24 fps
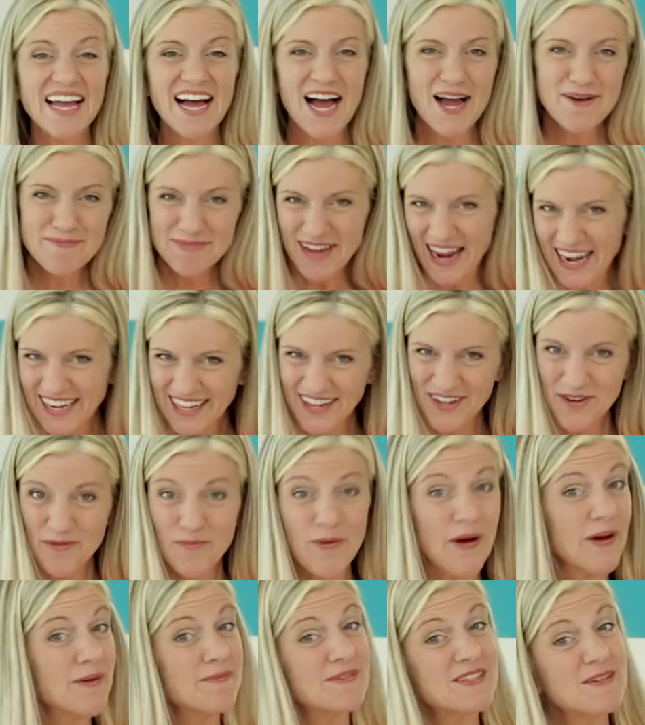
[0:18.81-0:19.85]
I'm Dana.
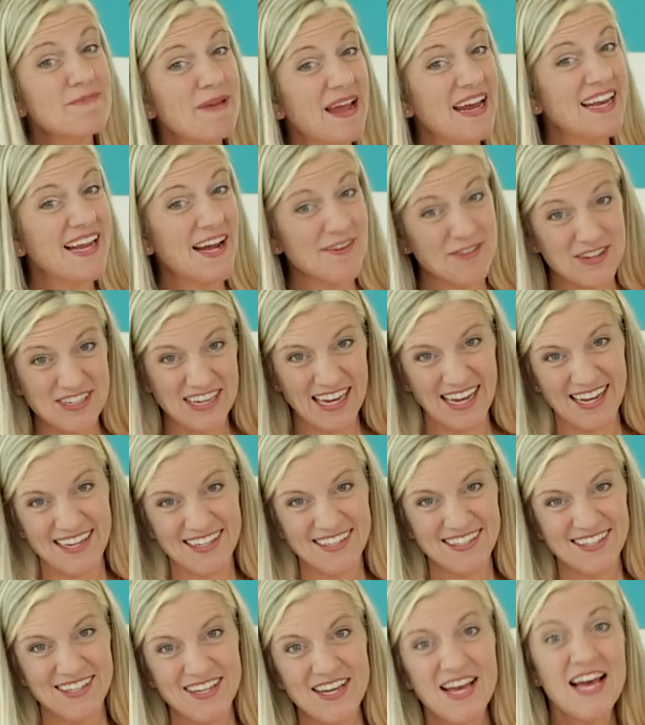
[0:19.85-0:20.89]
Welcome to Made Every
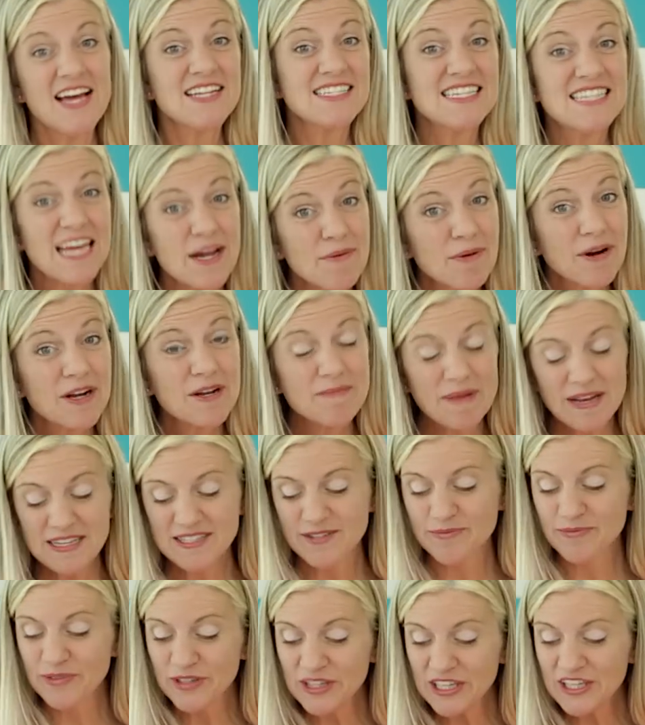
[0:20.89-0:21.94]
Day. Today we're going to make
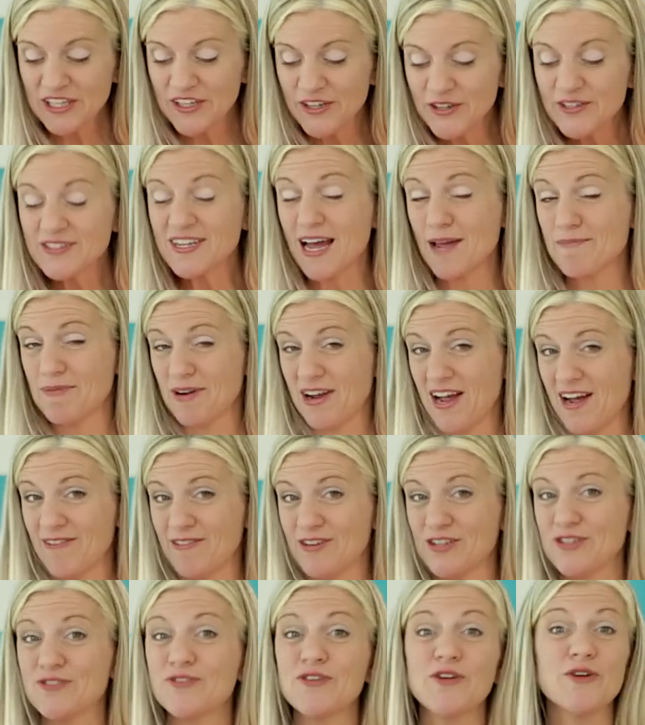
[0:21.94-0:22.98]
some really cute diaper
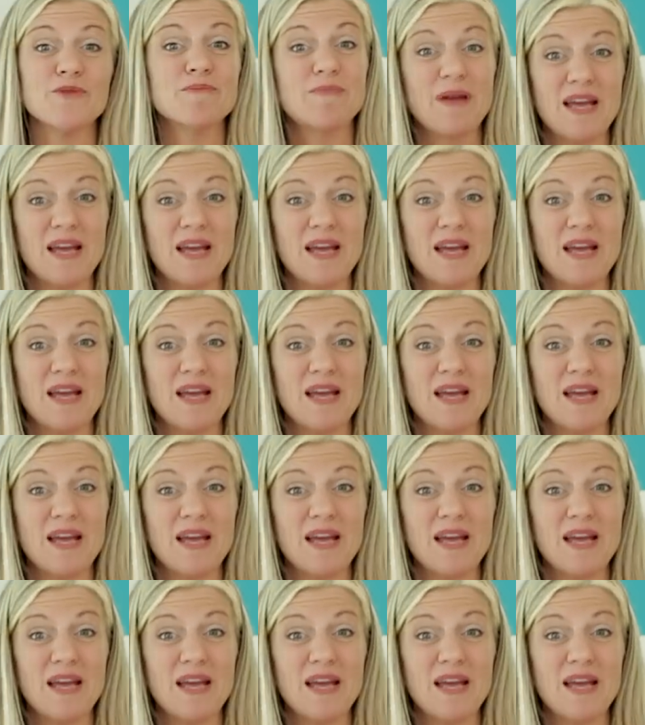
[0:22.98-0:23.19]
covers for your